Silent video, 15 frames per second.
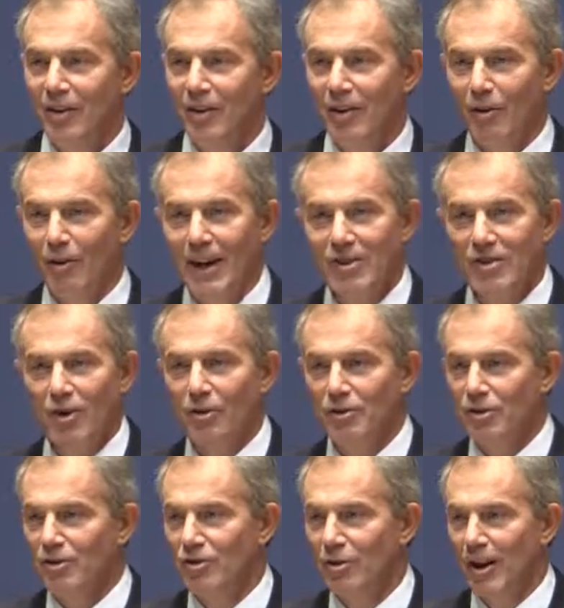let's
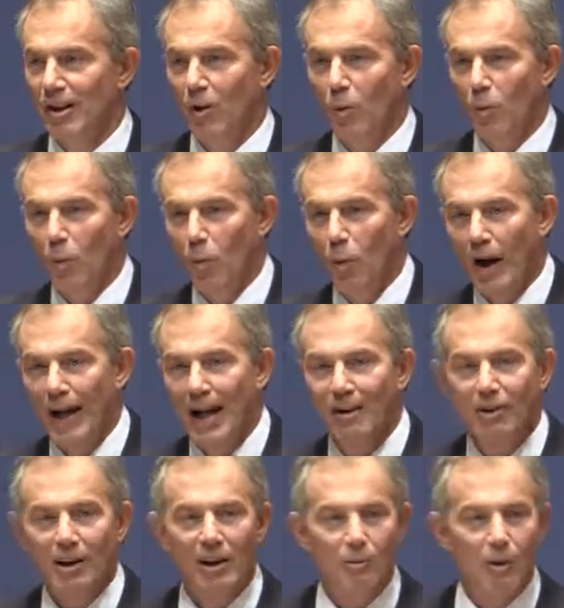concentrate on one
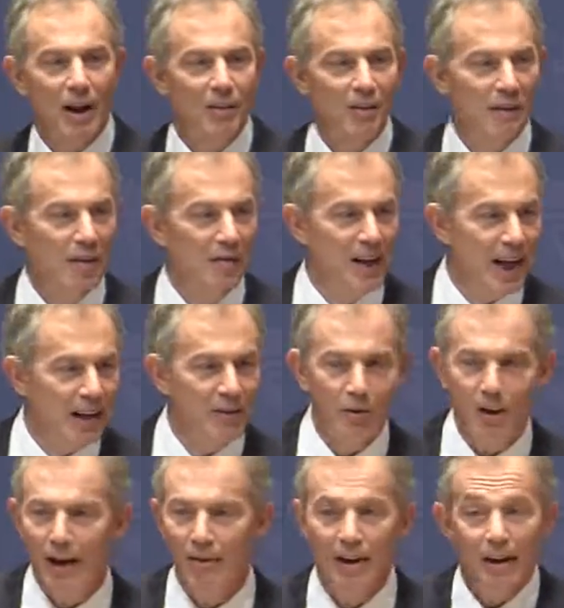area rather than the
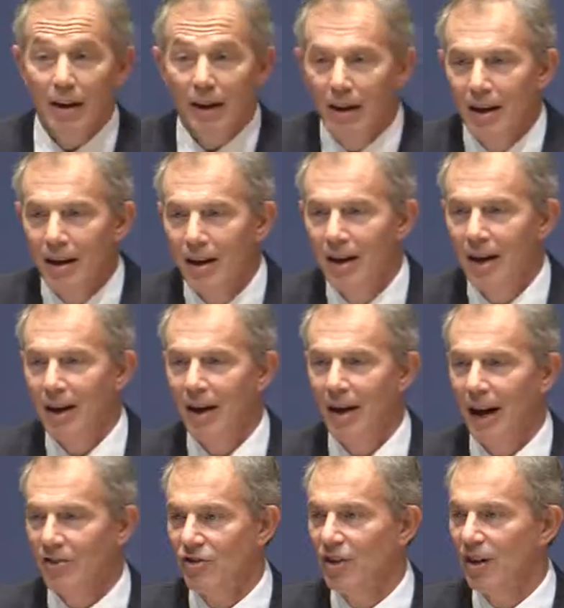other area.
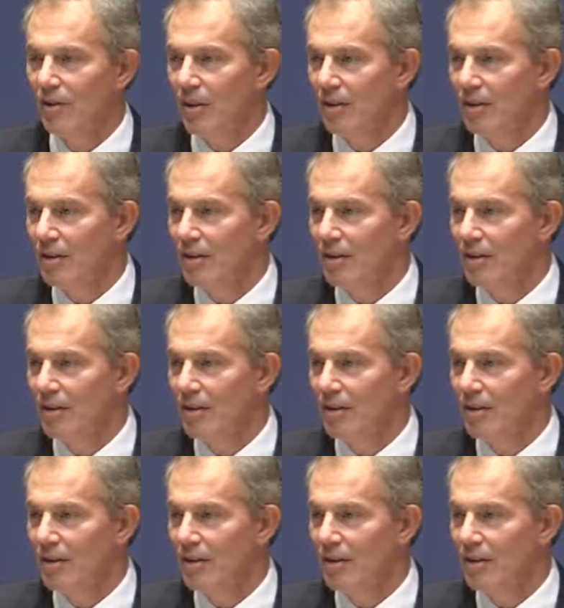Actually,